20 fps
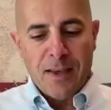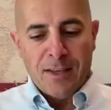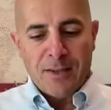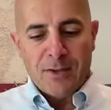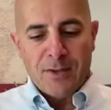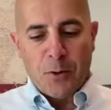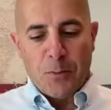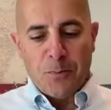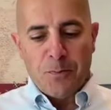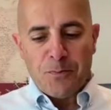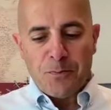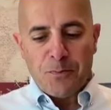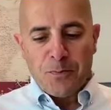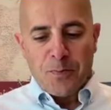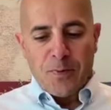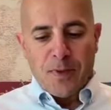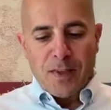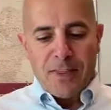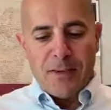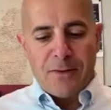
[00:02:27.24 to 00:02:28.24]
So
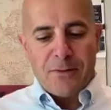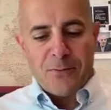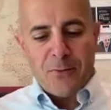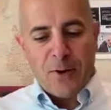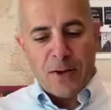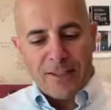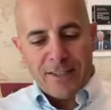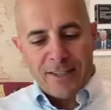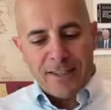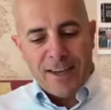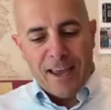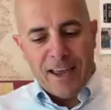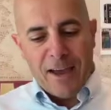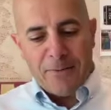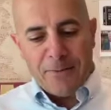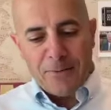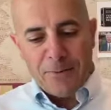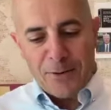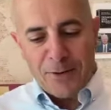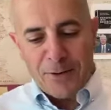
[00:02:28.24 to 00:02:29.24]
the frenzied
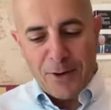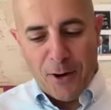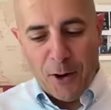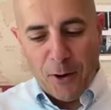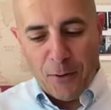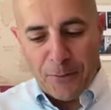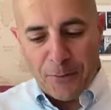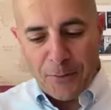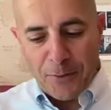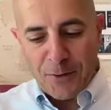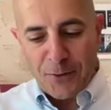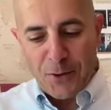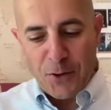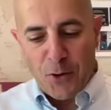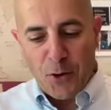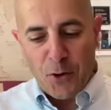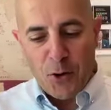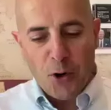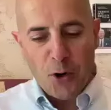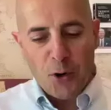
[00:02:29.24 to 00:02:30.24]
effort offers
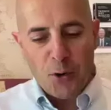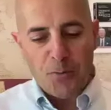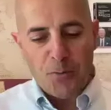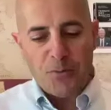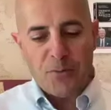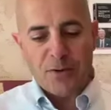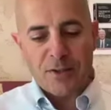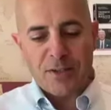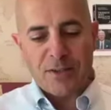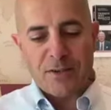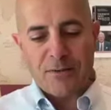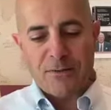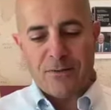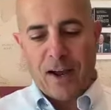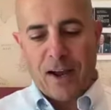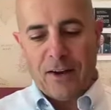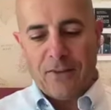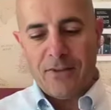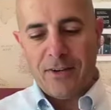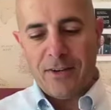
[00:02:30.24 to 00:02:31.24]
no hope for
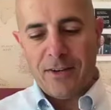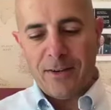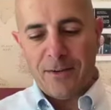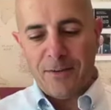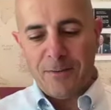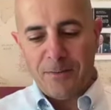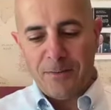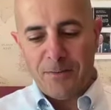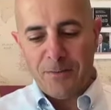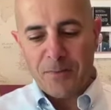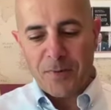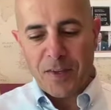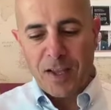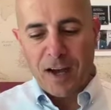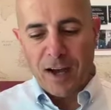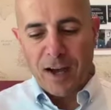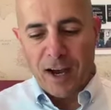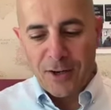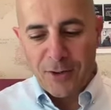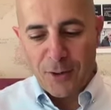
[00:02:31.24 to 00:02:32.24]
survival.
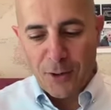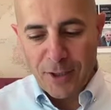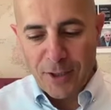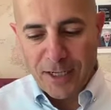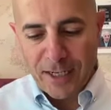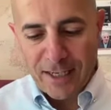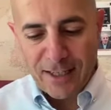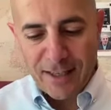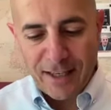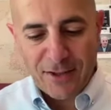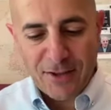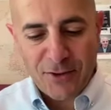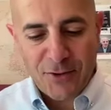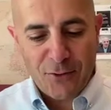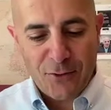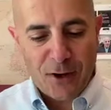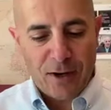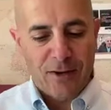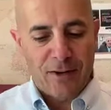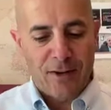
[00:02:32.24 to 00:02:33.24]
Ironically, the
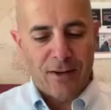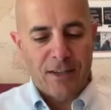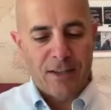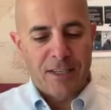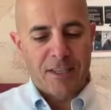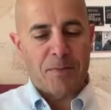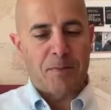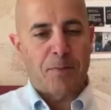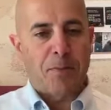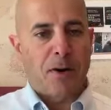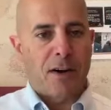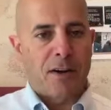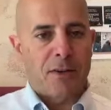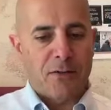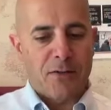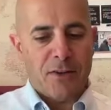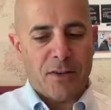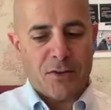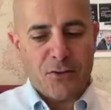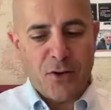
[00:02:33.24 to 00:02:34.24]
struggle is part
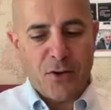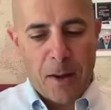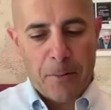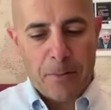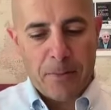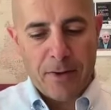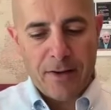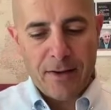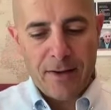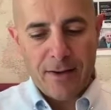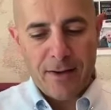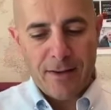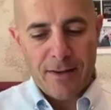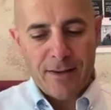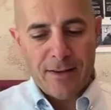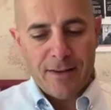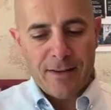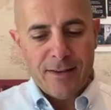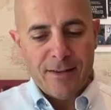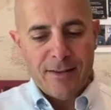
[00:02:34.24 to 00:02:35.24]
of the trap.
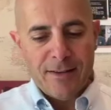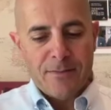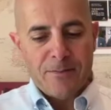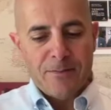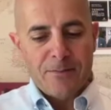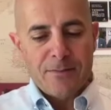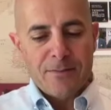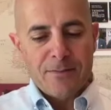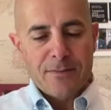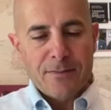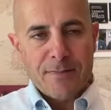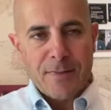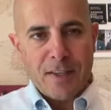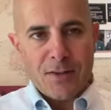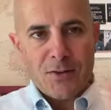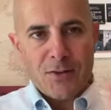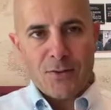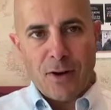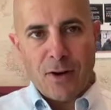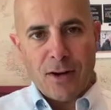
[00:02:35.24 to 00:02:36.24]
The
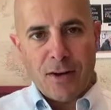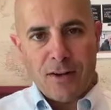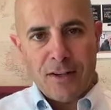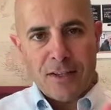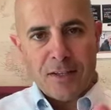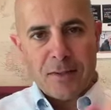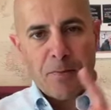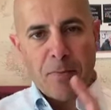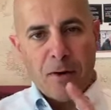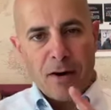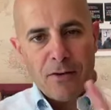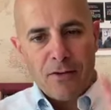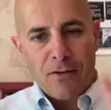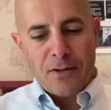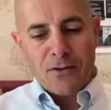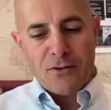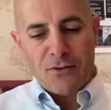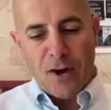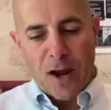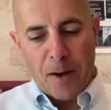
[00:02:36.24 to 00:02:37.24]
struggle is part of
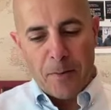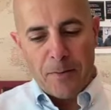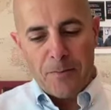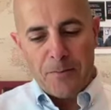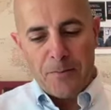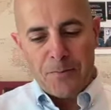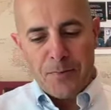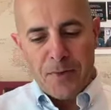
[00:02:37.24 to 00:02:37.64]
the trap.